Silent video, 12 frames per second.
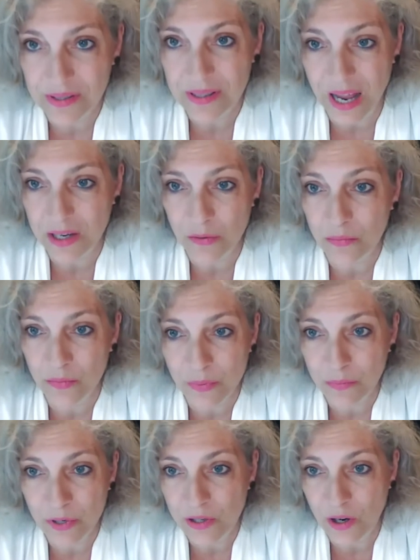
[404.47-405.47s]
Yeah, you
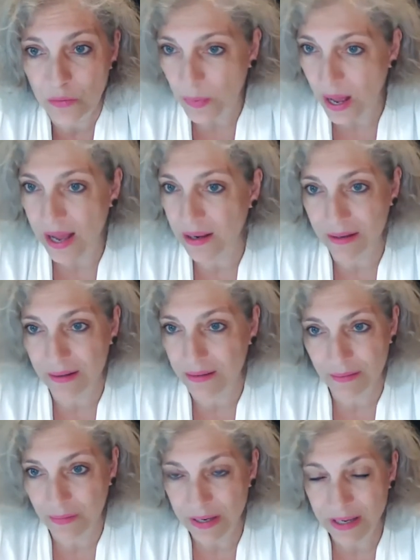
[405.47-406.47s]
will not buy,
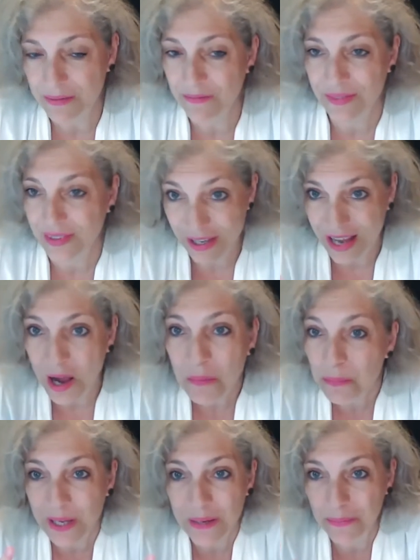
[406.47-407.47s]
the
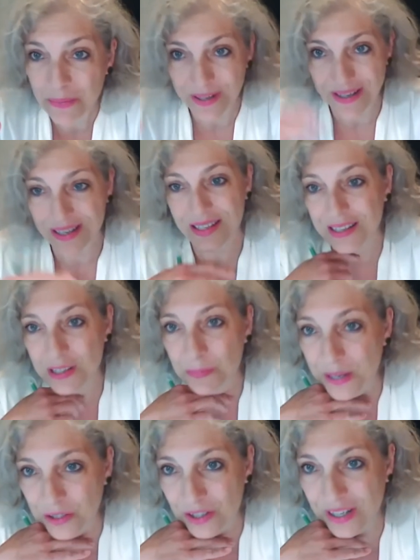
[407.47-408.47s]
young people
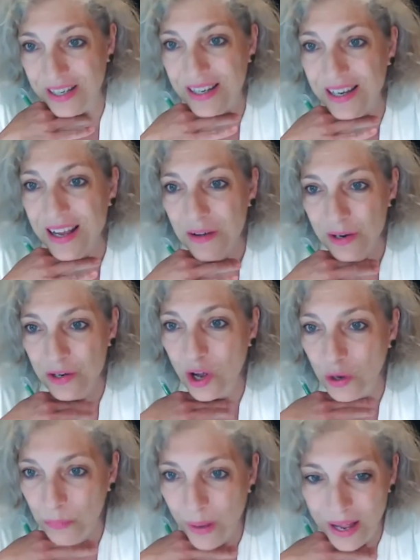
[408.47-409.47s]
especially will
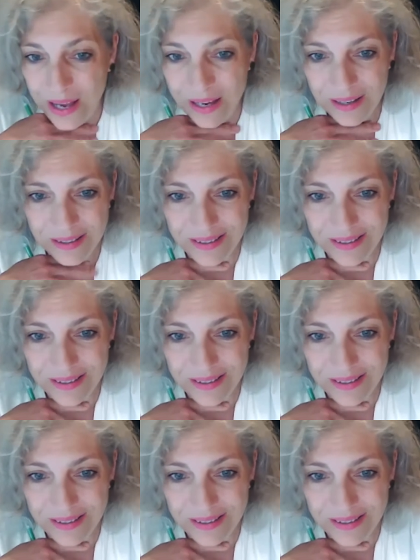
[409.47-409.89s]
not buy